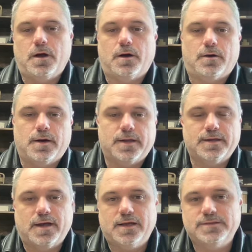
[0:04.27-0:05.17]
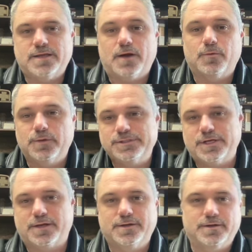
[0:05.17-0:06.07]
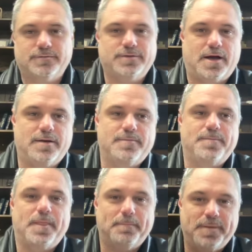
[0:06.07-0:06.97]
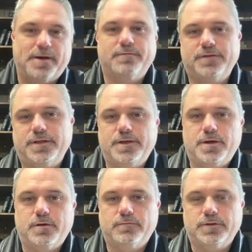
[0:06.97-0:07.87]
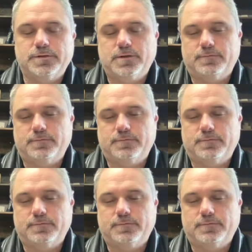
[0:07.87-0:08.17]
All right, guys. I wish I could have gotten better video.